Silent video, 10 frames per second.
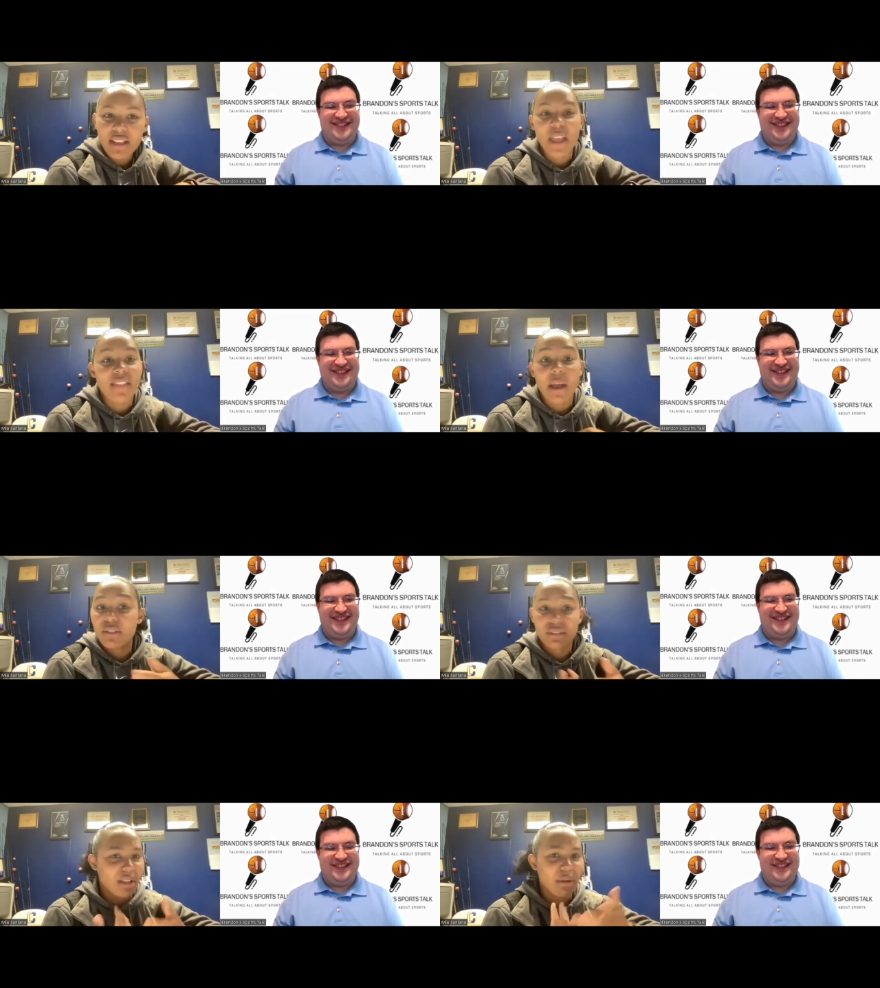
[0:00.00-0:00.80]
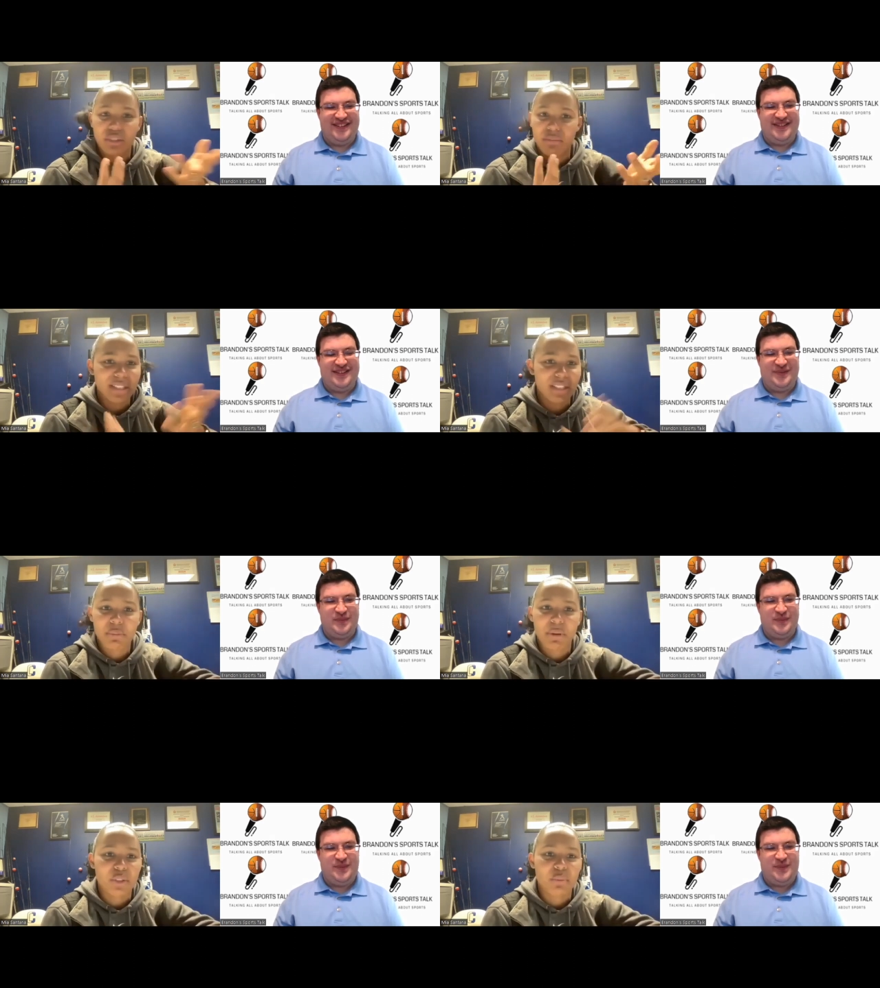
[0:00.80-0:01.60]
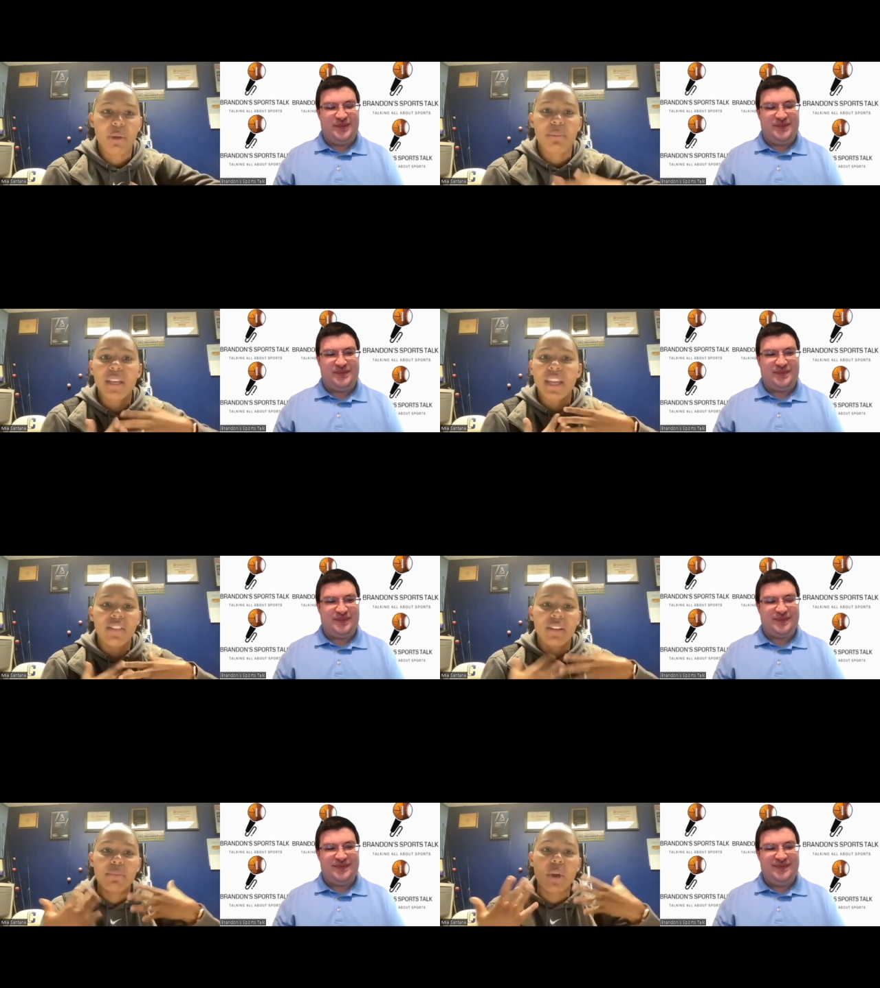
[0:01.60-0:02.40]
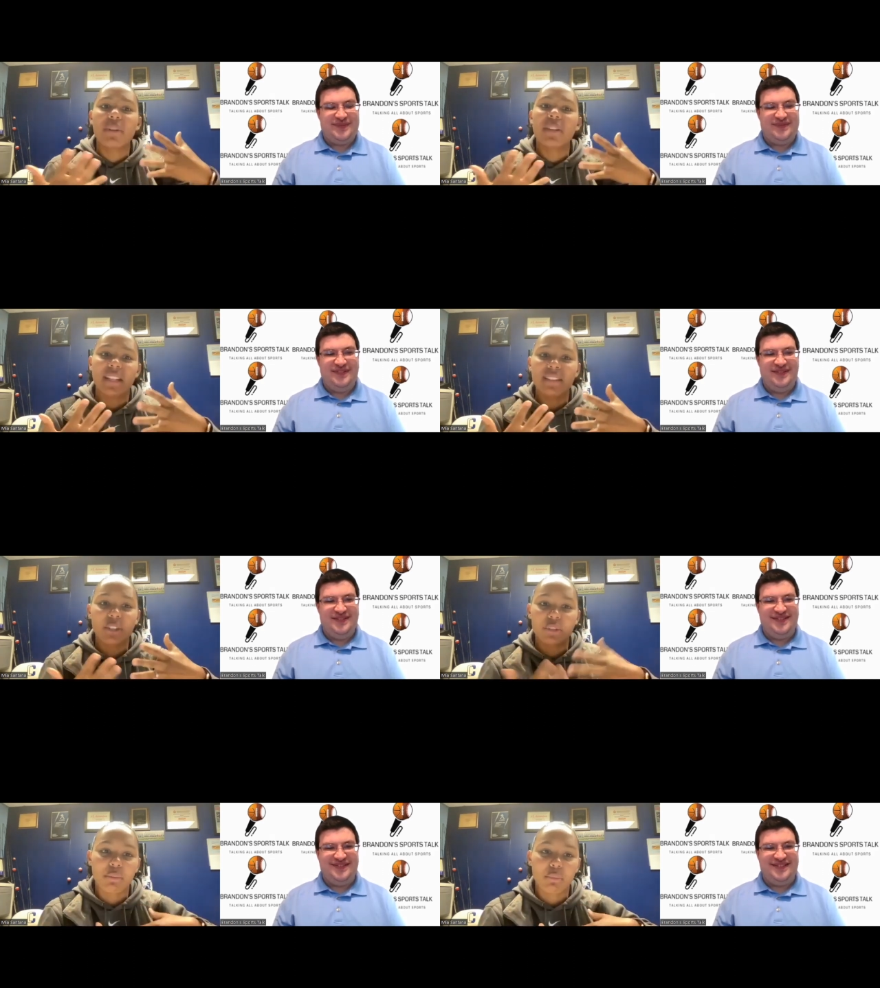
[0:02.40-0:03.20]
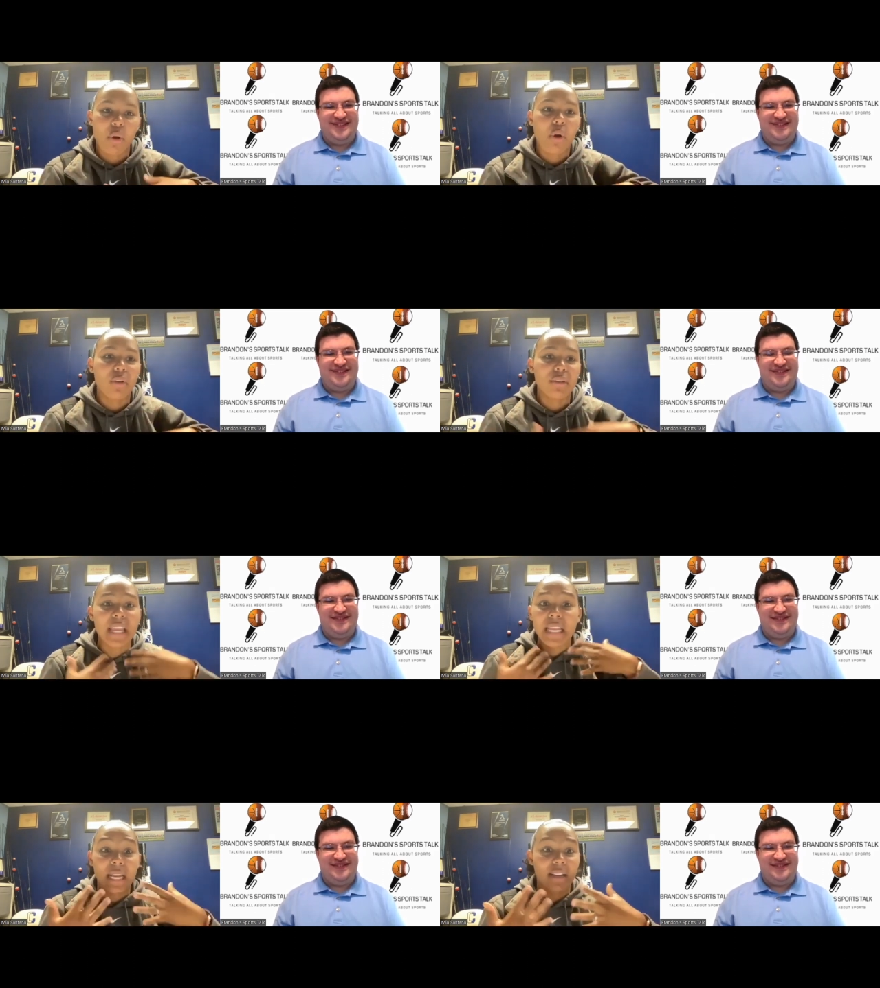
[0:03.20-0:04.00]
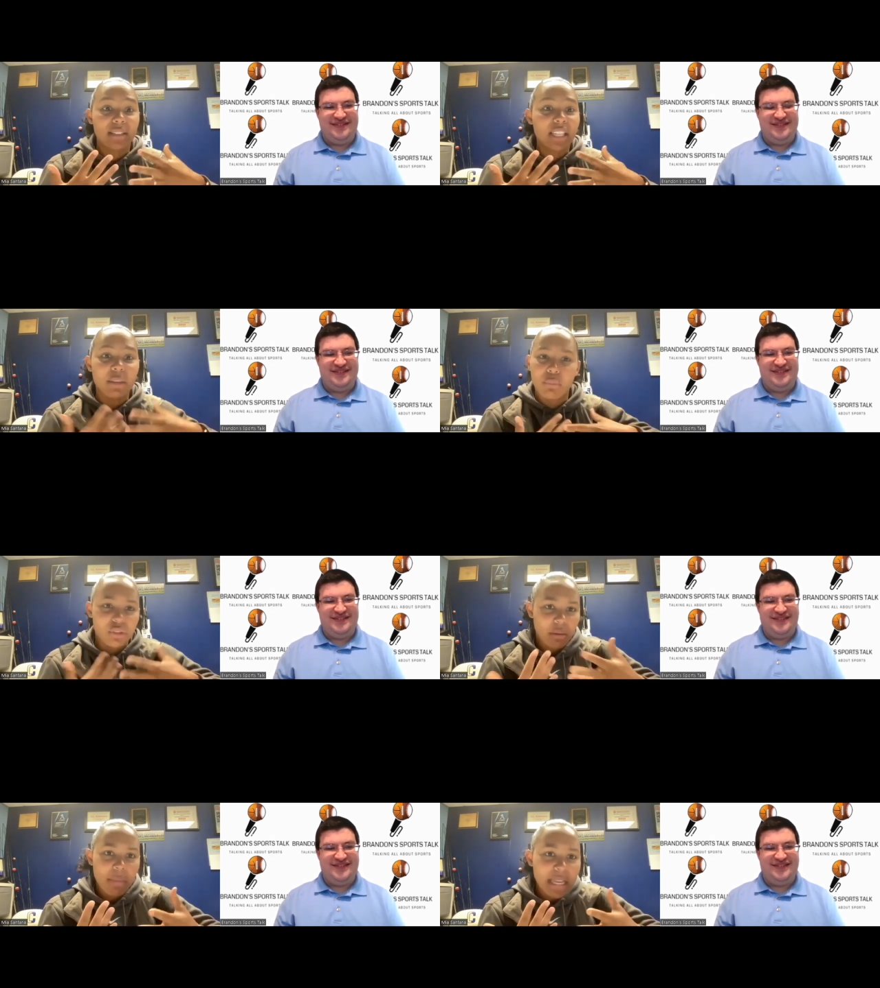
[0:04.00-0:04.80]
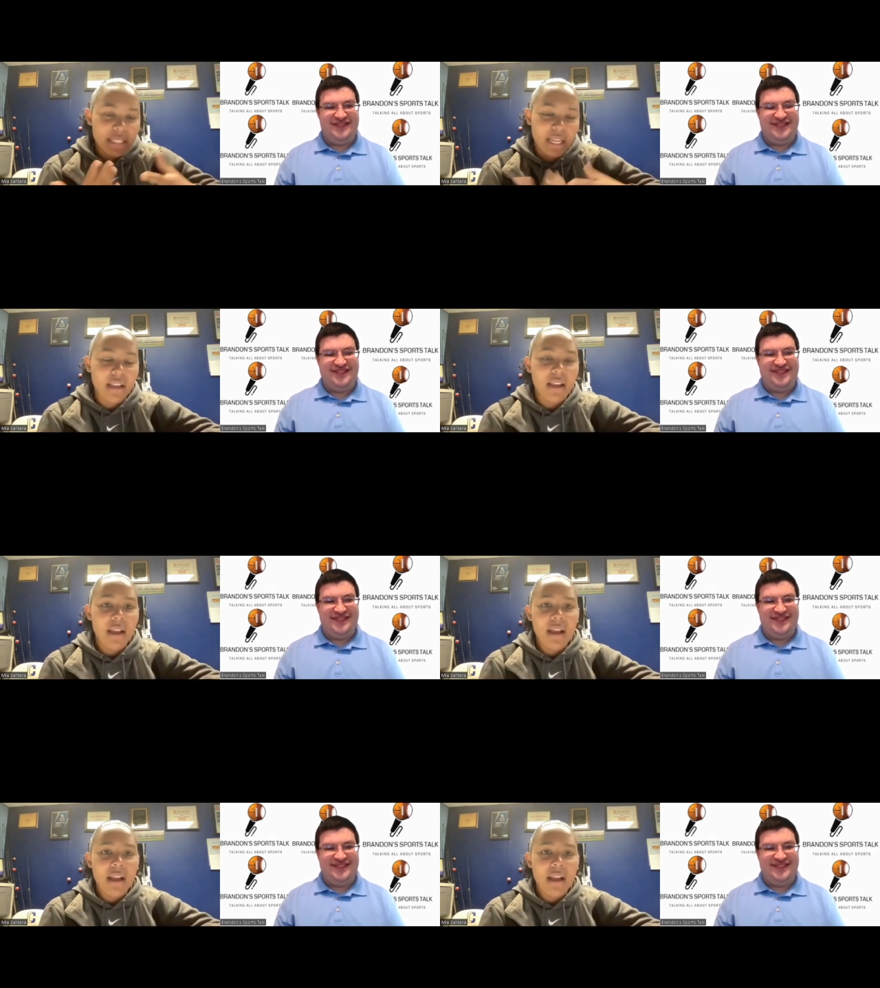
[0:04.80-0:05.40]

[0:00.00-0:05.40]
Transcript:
Speaker 1: And that was an amazing experience as well. Being able to go into that leadership role and taking out a team was amazing.